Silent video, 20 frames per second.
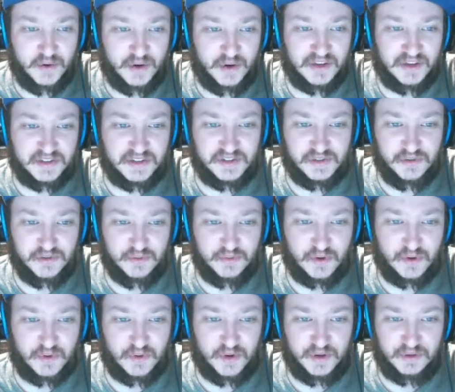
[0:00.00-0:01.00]

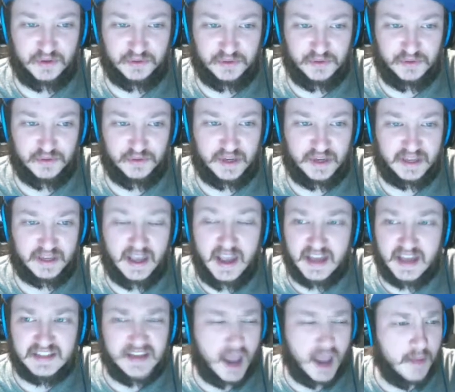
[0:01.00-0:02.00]
Azumarill doing?
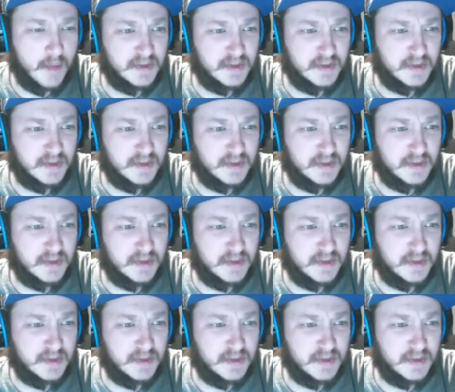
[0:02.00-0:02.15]
His name is